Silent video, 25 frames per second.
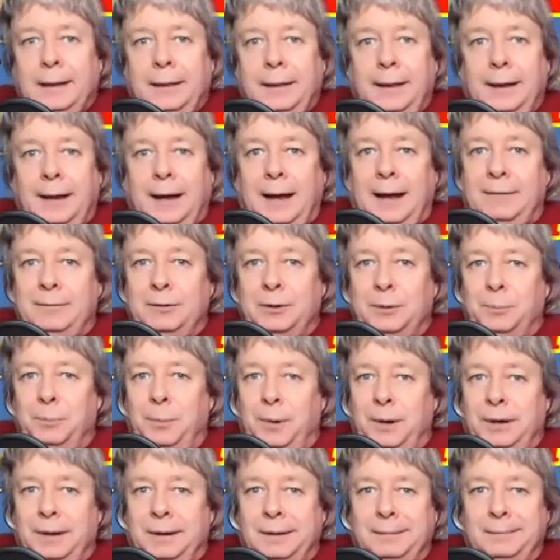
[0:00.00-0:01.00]
they haven't
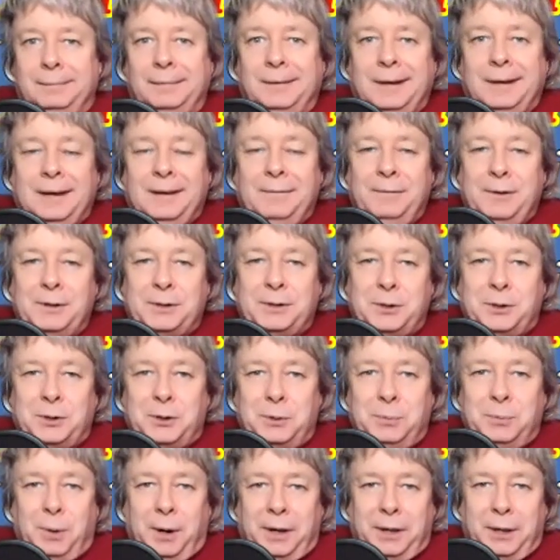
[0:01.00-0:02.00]
been
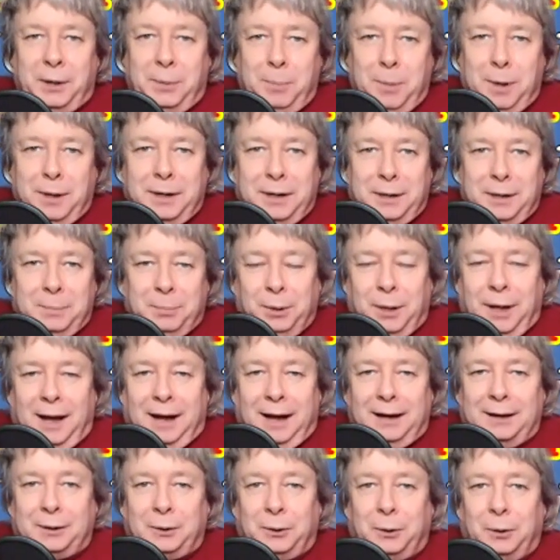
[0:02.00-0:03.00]
visited by the Men in
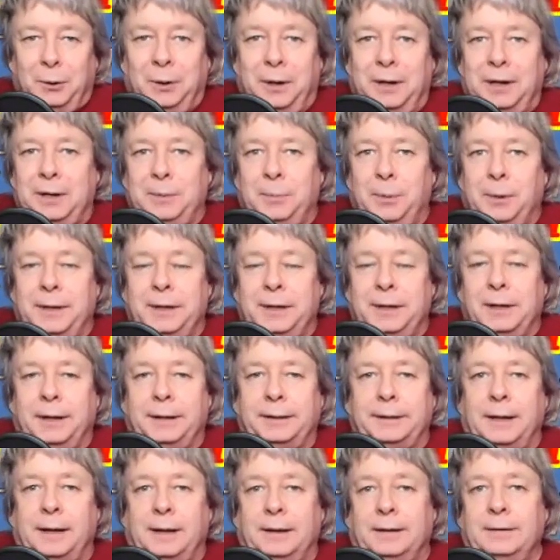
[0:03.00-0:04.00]
Black or anybody
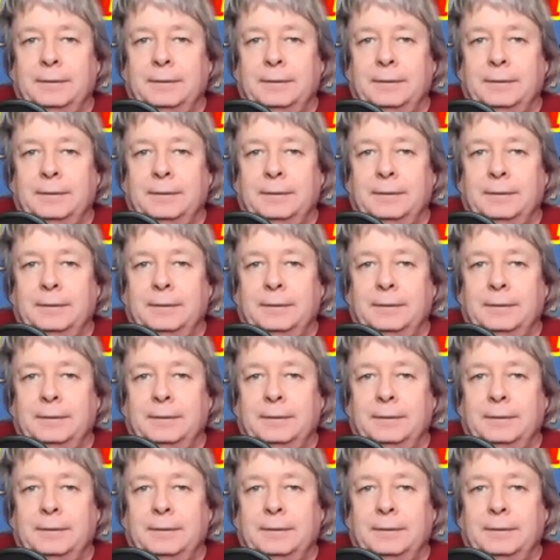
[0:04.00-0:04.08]
like that.